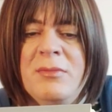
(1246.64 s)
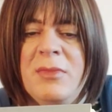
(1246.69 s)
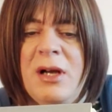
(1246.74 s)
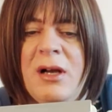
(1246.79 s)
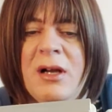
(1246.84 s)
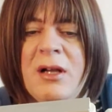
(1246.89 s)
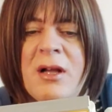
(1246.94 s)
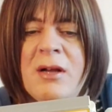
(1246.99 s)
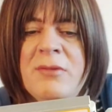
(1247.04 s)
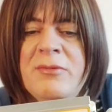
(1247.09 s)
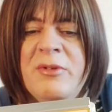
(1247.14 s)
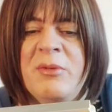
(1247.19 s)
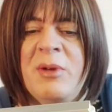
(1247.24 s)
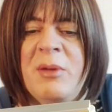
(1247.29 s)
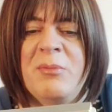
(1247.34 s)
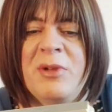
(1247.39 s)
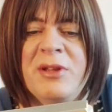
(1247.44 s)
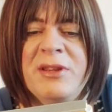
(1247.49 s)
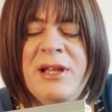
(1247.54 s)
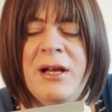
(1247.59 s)
I can't
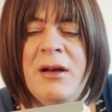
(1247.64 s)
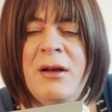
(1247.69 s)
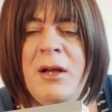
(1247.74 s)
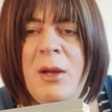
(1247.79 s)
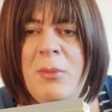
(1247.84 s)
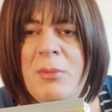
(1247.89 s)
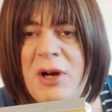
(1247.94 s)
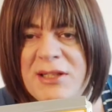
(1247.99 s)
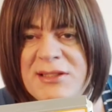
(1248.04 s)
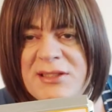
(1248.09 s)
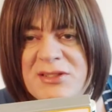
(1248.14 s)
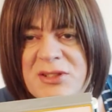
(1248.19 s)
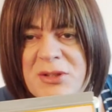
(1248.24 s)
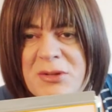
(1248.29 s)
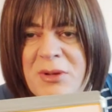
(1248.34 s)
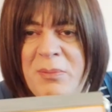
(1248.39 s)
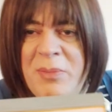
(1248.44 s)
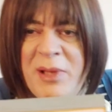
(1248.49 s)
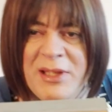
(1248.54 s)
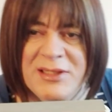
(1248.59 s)
remember now, but I did
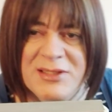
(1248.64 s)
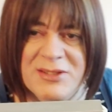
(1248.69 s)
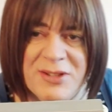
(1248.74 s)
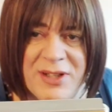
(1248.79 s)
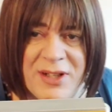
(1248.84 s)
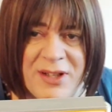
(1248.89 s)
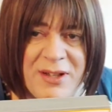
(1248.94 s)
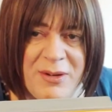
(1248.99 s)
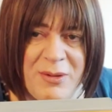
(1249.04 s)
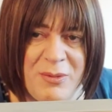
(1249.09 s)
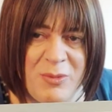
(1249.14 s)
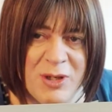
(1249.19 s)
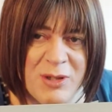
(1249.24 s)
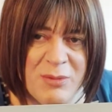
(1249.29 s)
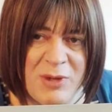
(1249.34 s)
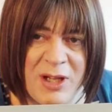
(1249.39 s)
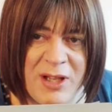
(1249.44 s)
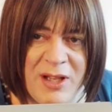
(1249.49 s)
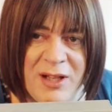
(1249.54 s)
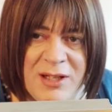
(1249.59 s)
do a piece on it on one of
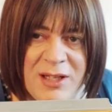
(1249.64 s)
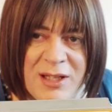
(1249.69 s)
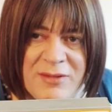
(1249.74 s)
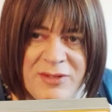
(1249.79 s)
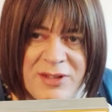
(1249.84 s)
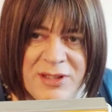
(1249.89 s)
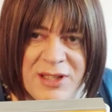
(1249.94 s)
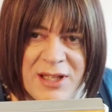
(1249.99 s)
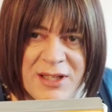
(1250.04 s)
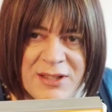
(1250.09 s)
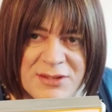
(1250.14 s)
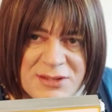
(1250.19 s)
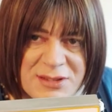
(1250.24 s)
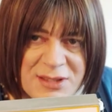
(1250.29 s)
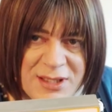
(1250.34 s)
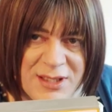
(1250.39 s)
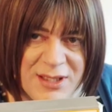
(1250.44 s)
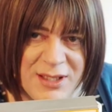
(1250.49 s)
my earlier videos.